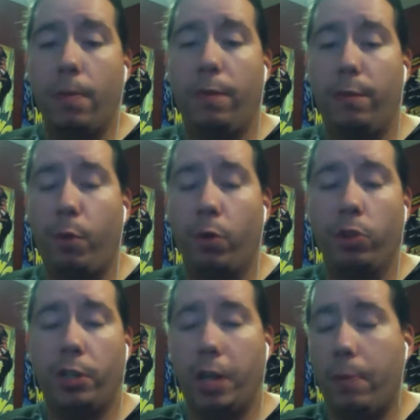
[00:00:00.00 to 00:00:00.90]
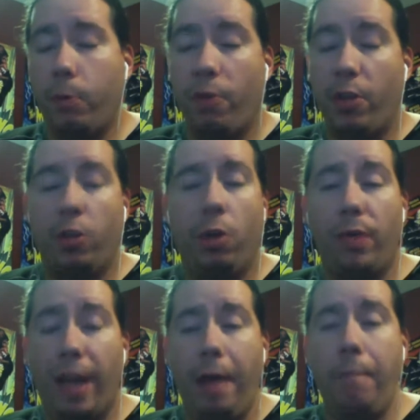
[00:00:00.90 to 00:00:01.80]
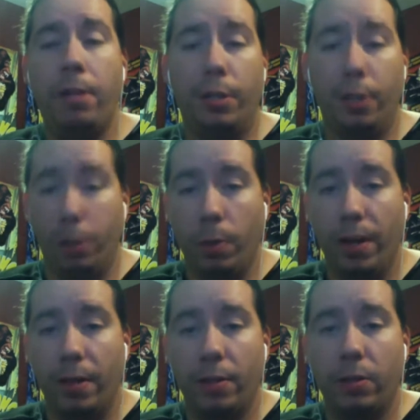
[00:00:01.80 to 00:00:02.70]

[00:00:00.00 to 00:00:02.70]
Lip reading: of enforcing copyright that don't happen in the U.S.